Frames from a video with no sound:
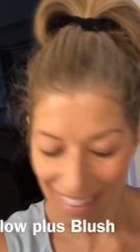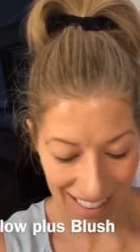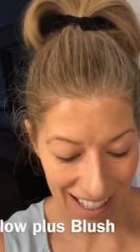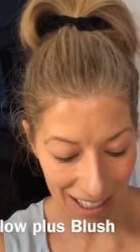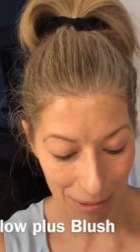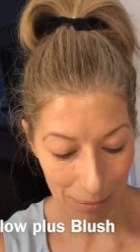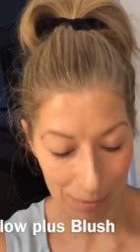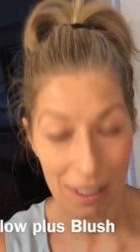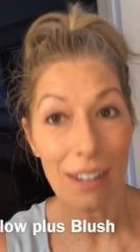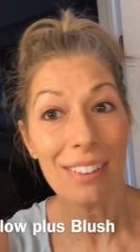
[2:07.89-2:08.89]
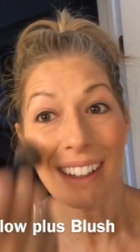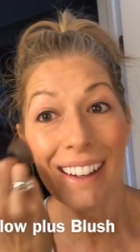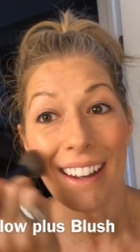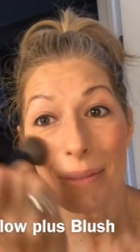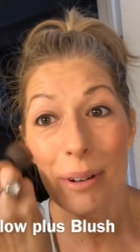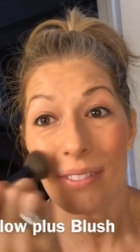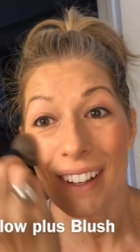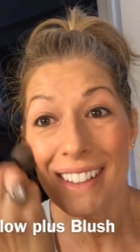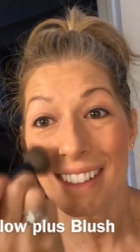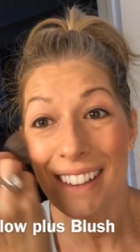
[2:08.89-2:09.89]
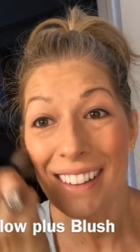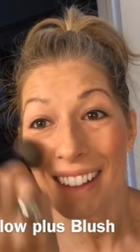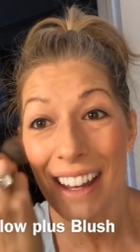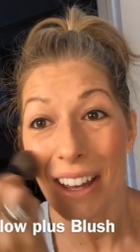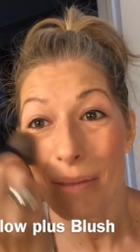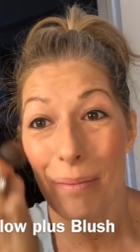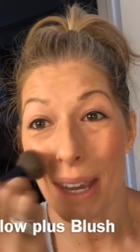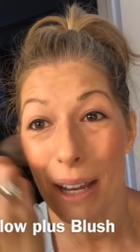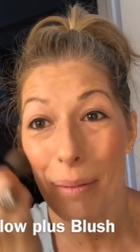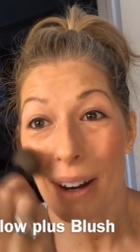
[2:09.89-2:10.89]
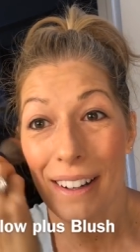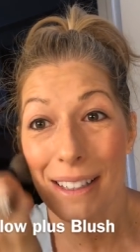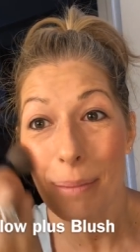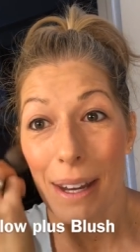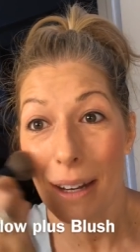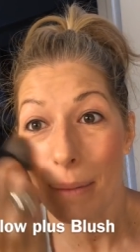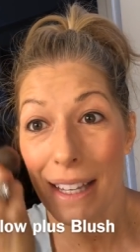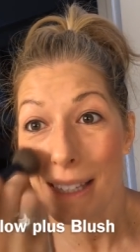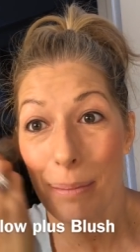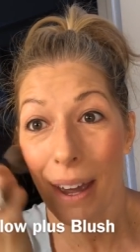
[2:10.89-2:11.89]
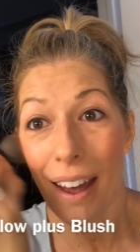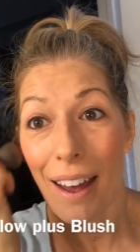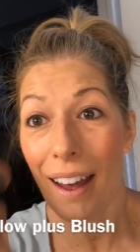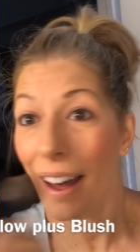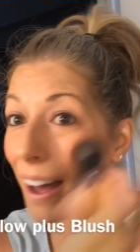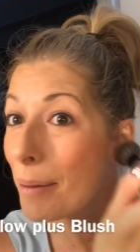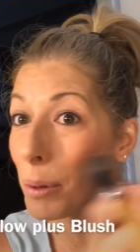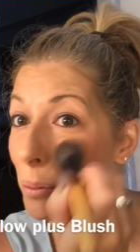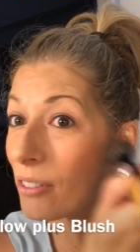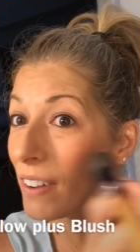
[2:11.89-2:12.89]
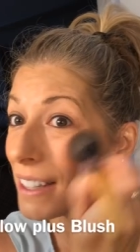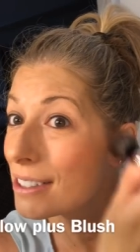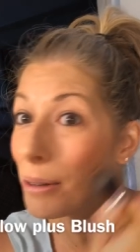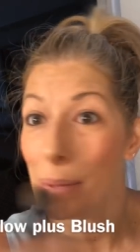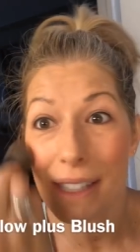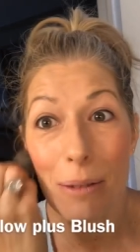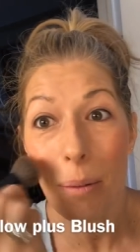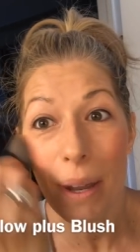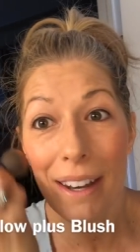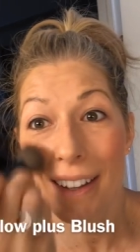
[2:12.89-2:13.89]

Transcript: And I am definitely not a professional um, makeup artist by any means, but I'm a professional busy woman.